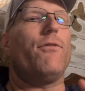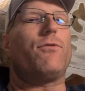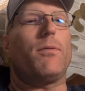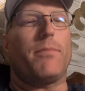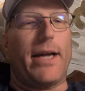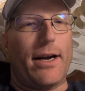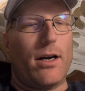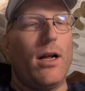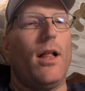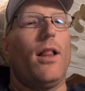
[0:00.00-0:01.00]
From
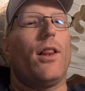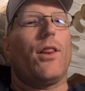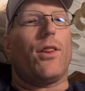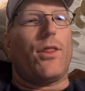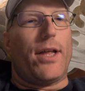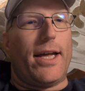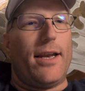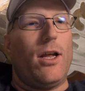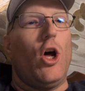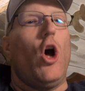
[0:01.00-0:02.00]
there,
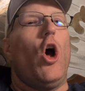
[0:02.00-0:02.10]
then